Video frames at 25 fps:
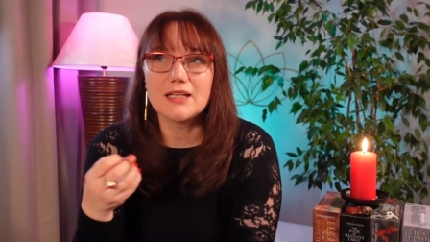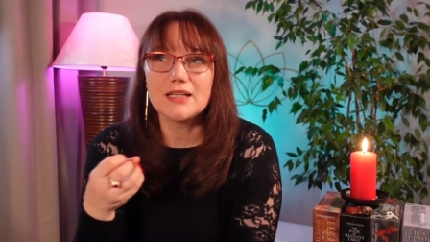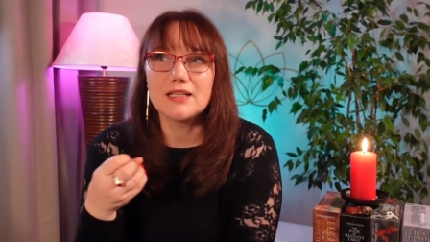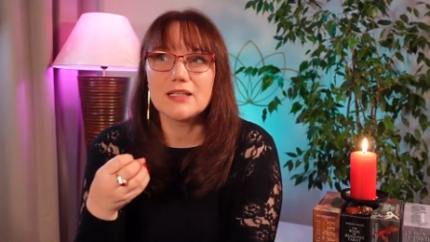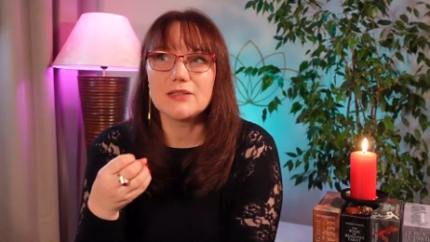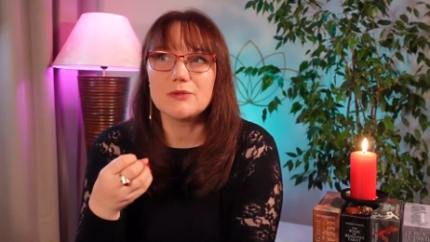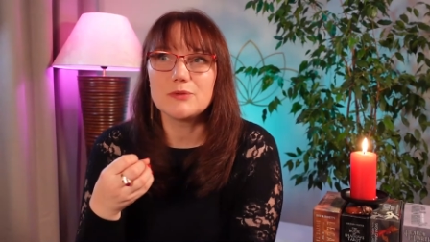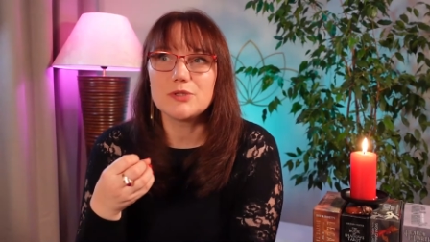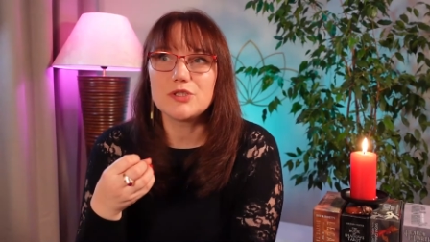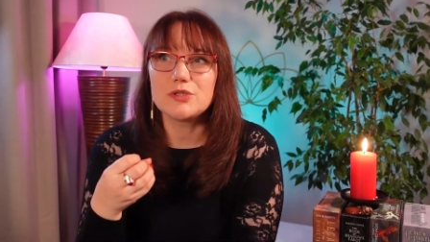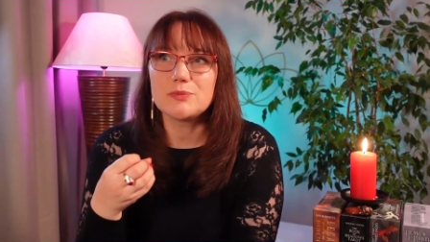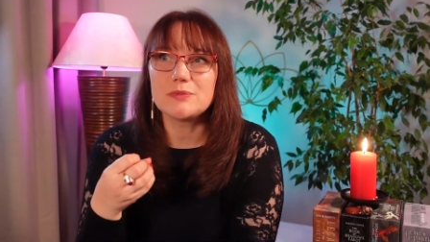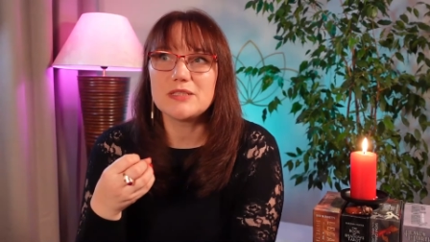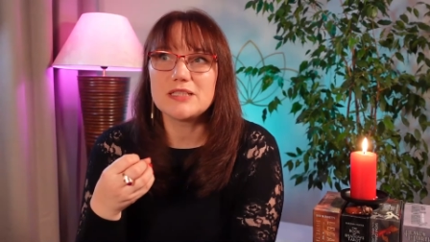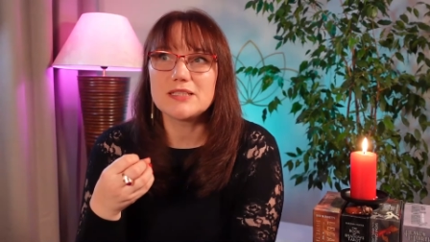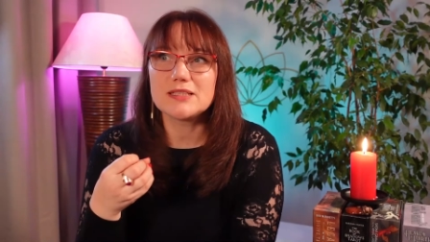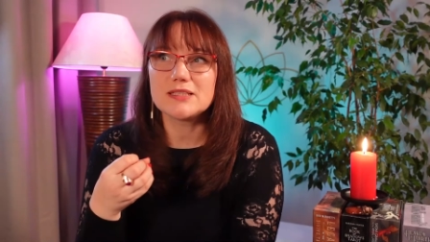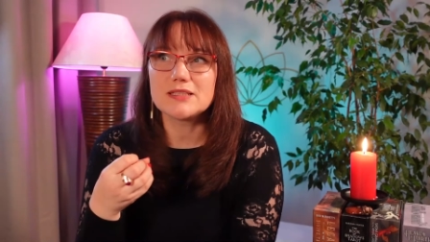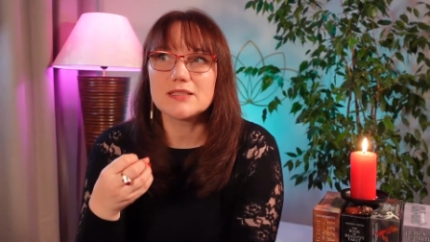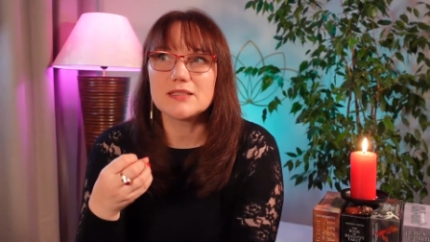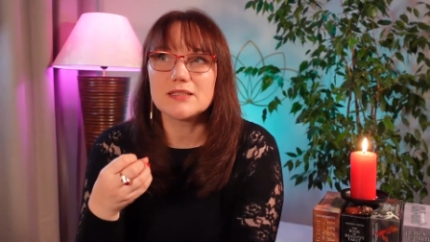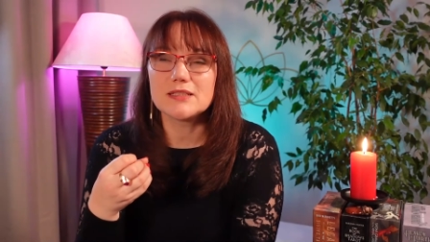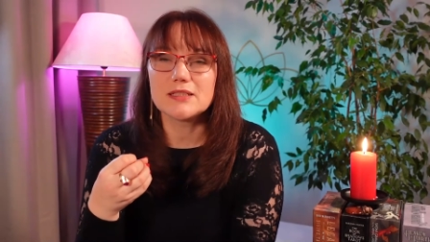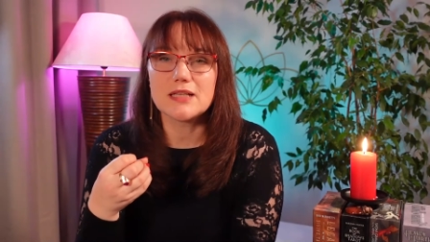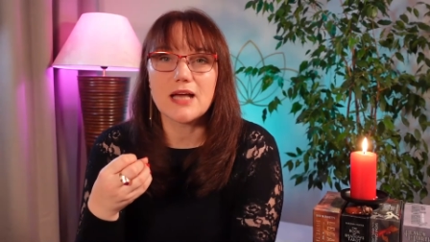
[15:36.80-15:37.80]
which
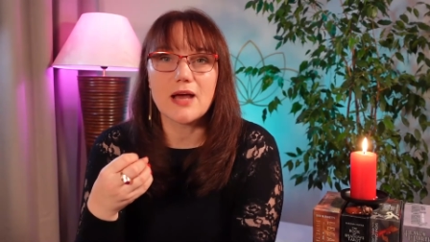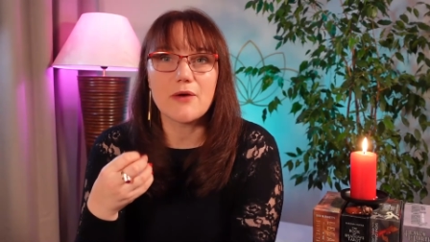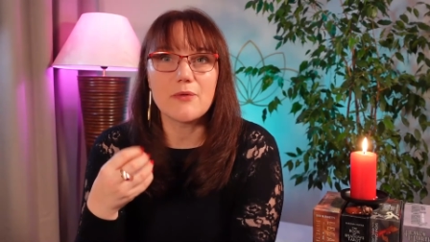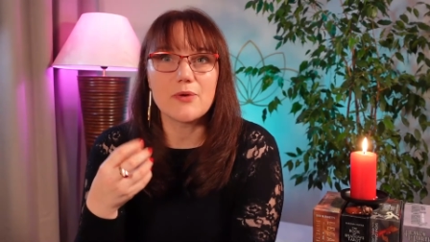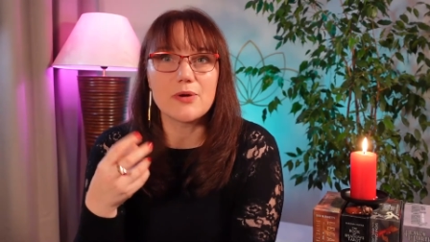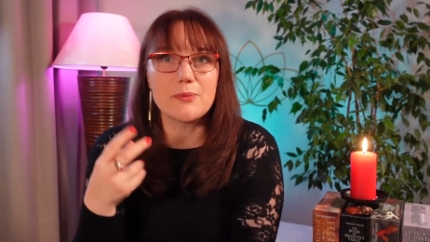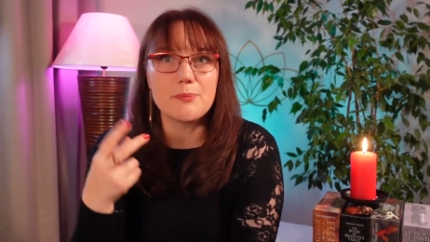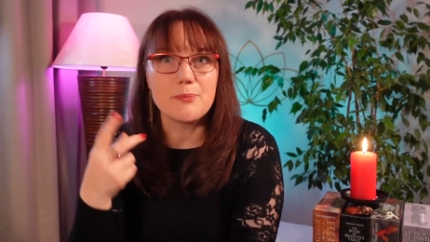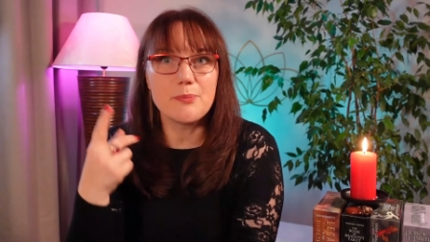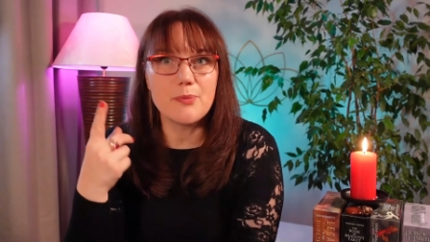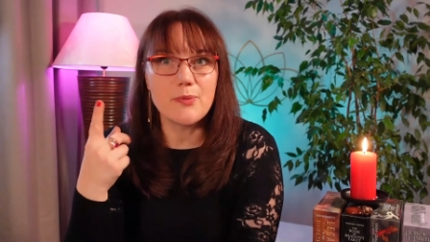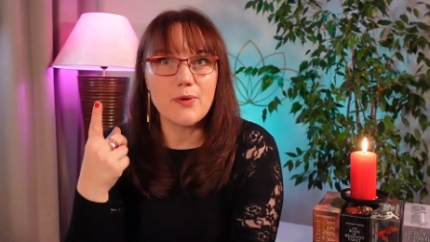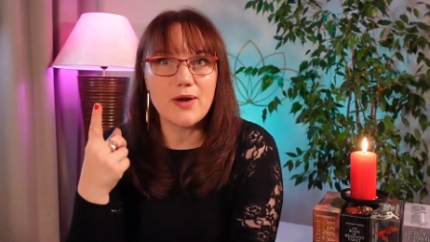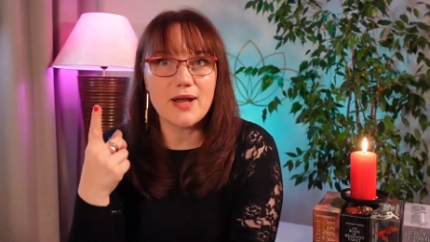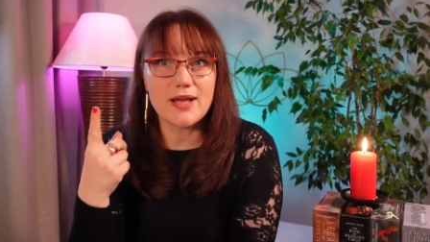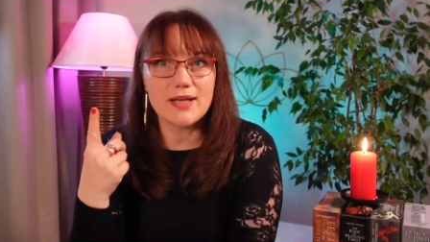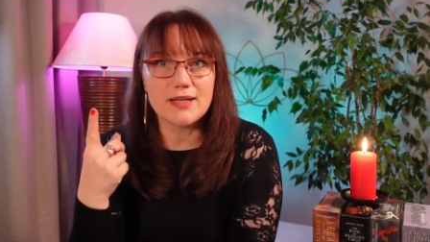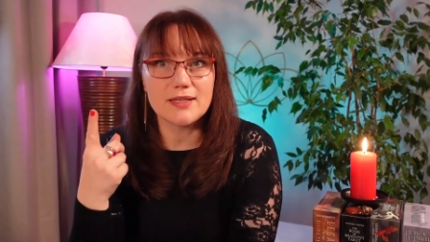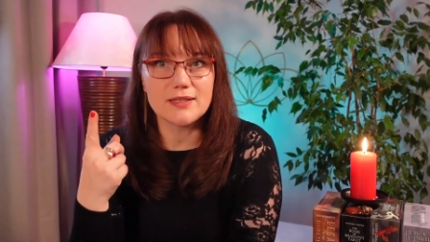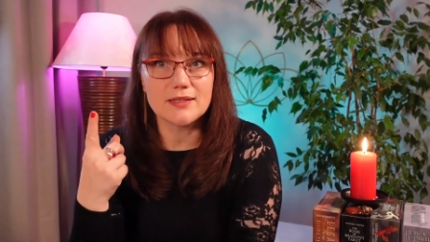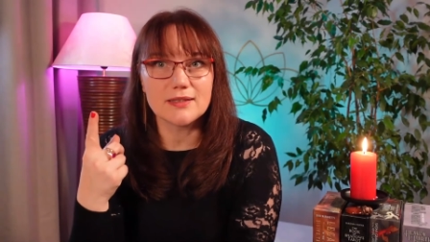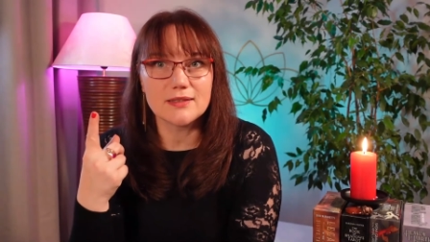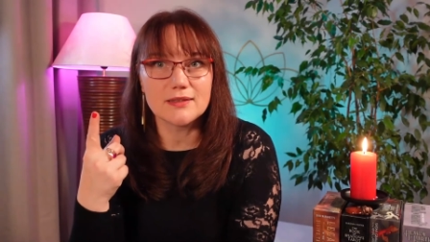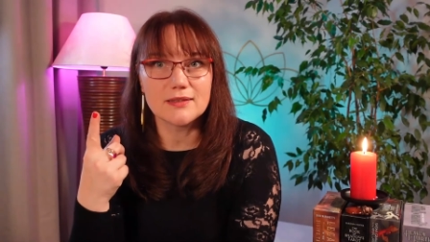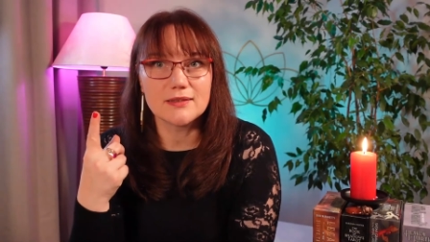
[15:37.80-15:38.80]
means our
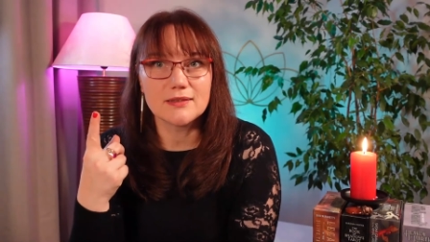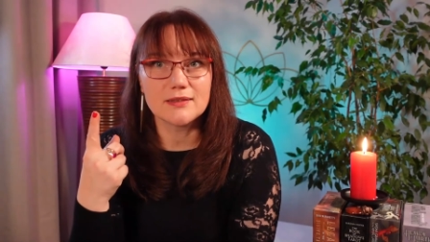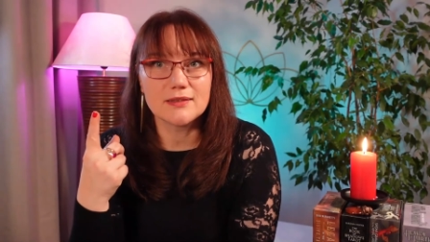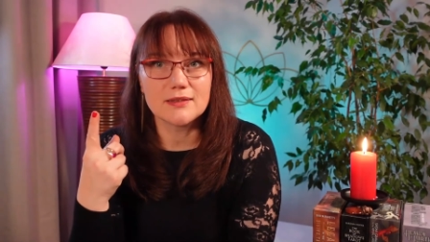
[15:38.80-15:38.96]
brain